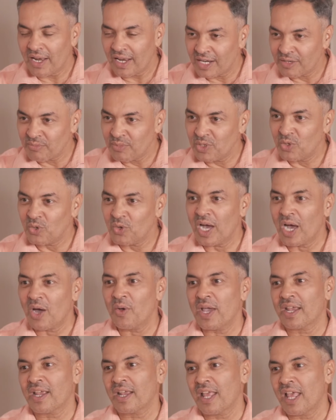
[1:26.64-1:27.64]
Let me know
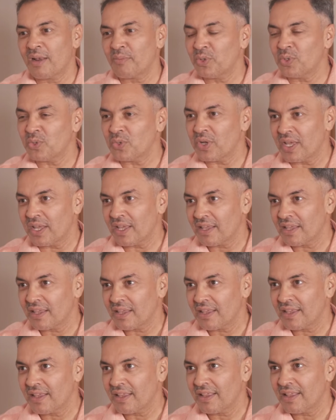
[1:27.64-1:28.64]
how I can help you today.
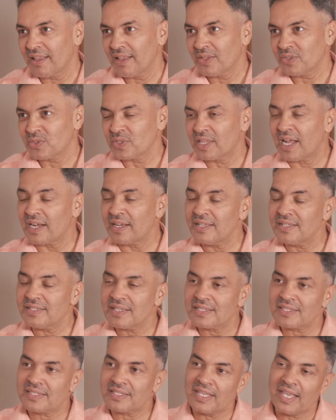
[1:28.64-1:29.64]
So that
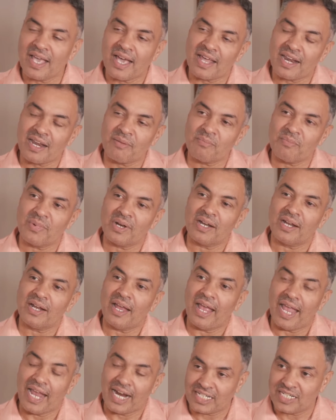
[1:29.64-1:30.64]
is a CRM
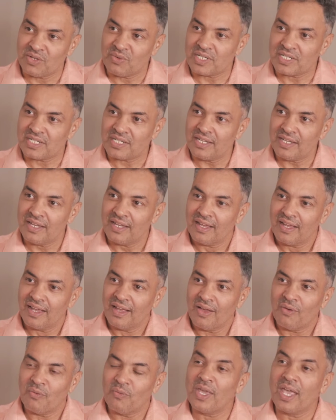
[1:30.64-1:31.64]
activity.
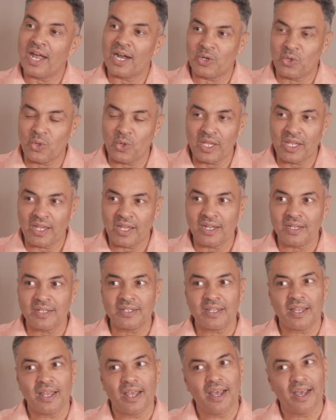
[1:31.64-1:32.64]
We are doing
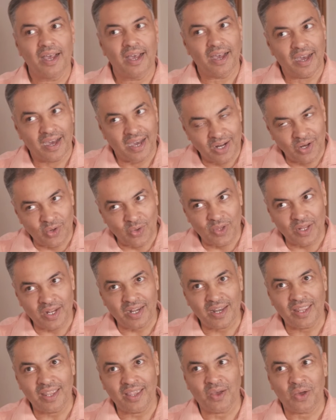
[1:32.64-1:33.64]
it
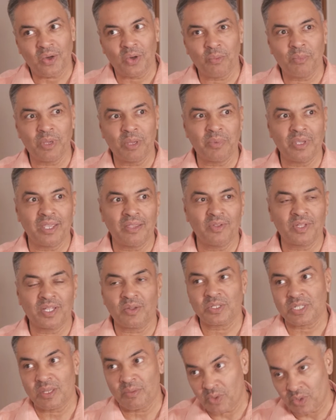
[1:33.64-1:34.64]
unknowingly or maybe
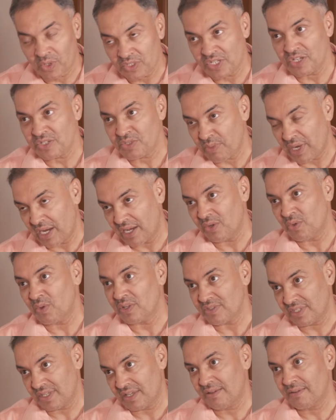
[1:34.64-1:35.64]
without some questions in mind, you
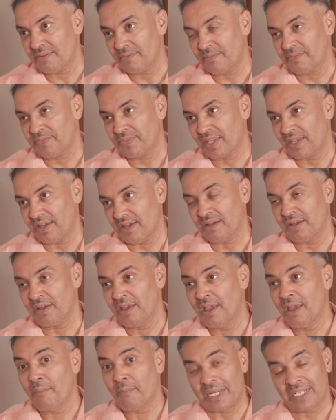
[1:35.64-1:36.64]
can
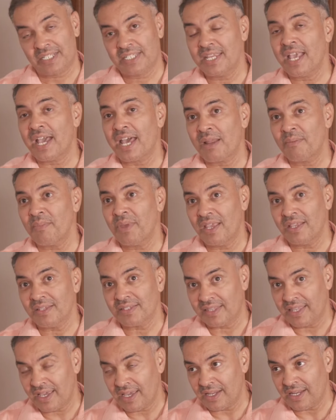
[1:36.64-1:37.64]
say. But CRM
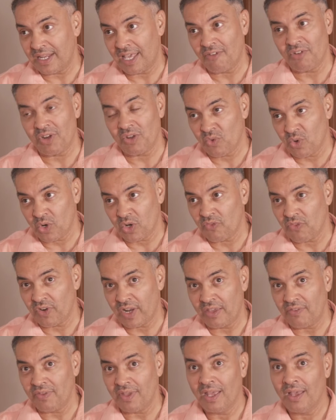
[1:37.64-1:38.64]
is there in every walk
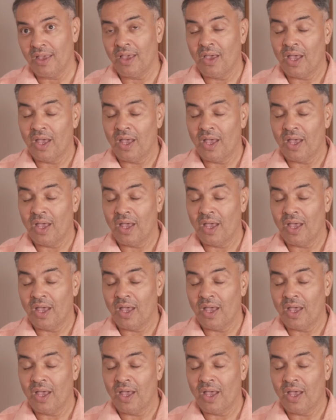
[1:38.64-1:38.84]
of life.